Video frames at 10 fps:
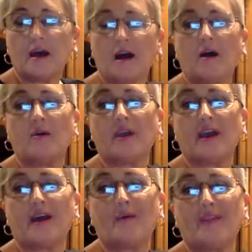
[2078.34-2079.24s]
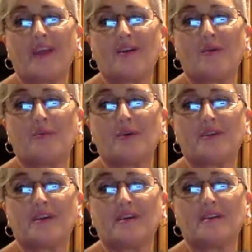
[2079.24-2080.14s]
Oh yeah, when they don't
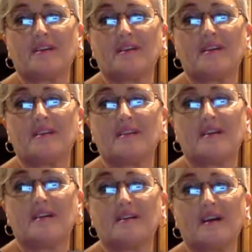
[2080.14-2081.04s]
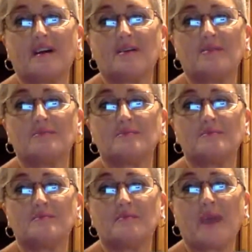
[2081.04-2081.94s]
put
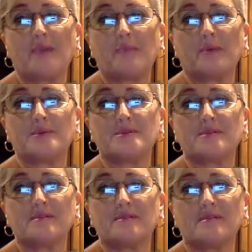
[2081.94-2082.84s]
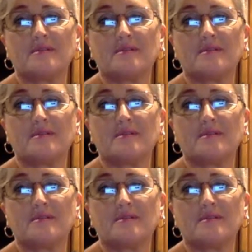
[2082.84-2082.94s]
the papers.